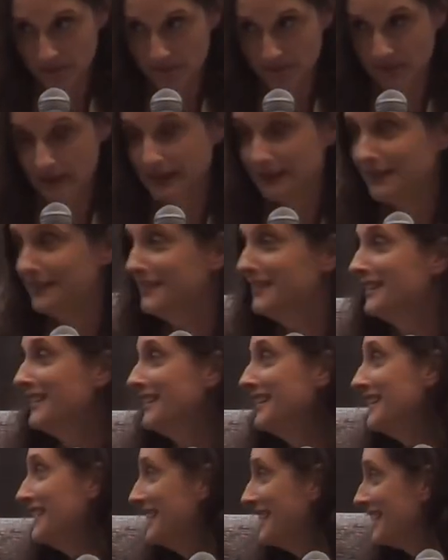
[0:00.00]

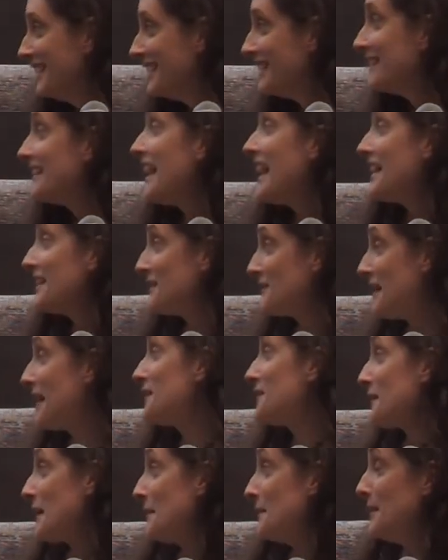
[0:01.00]
that's, that's
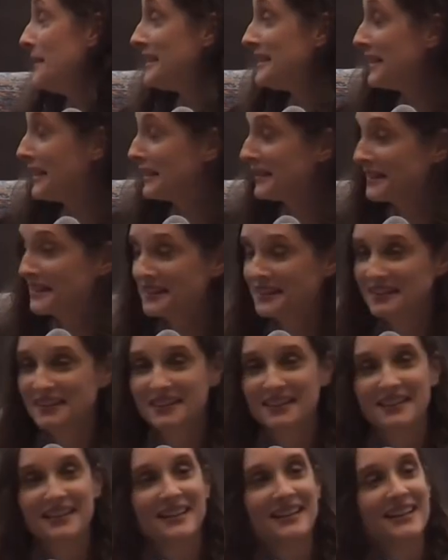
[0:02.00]
what I'm missing.
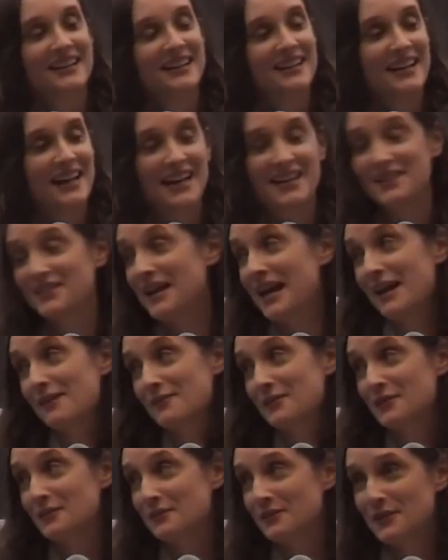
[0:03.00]
I don't have
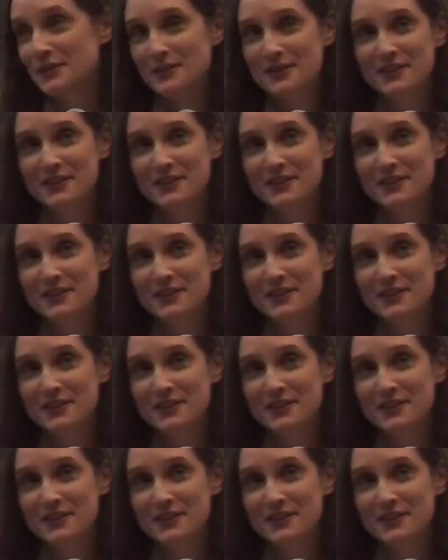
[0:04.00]
one of those.